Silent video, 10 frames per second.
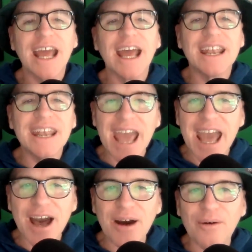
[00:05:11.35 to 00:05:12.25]
And
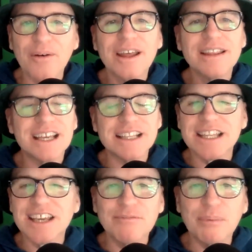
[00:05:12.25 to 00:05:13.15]
now that
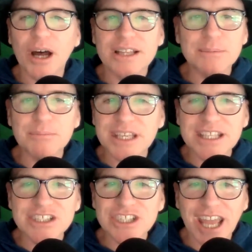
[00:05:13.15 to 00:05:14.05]
Liv bought the
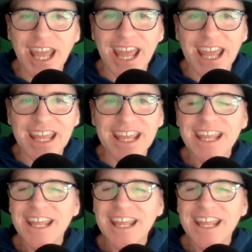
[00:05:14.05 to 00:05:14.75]
PGA,